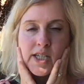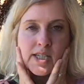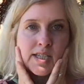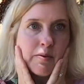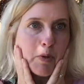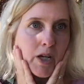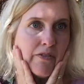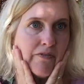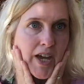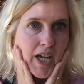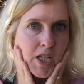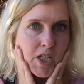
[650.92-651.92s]
the slippery
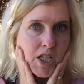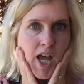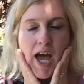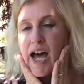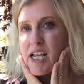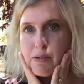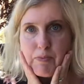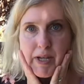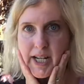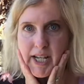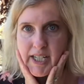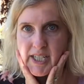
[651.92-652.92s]
fish has
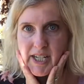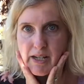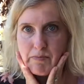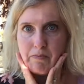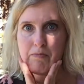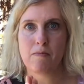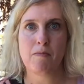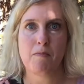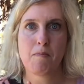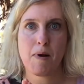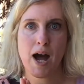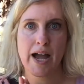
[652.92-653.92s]
been eaten
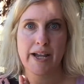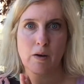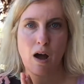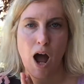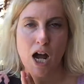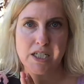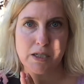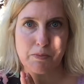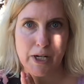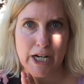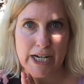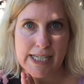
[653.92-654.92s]
by an
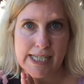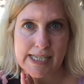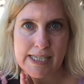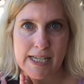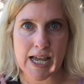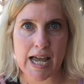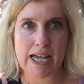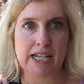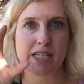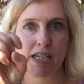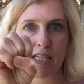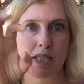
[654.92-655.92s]
octopus.
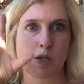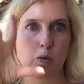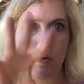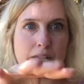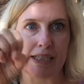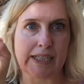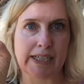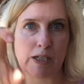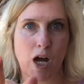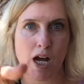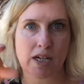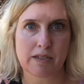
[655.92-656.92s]
It's a
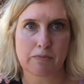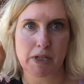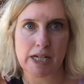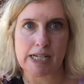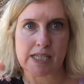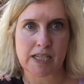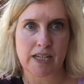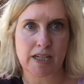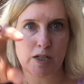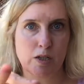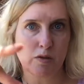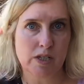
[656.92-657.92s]
squiggling octopus.
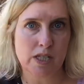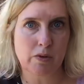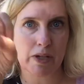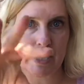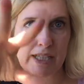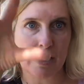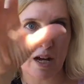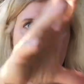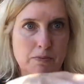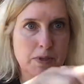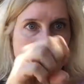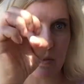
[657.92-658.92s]
Can you do a squiggling
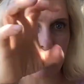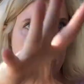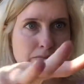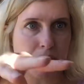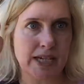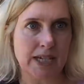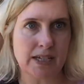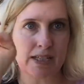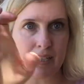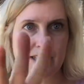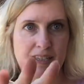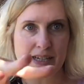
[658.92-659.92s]
octopus with me?
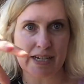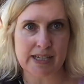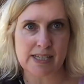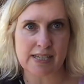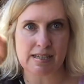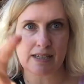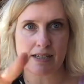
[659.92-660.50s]
Like this?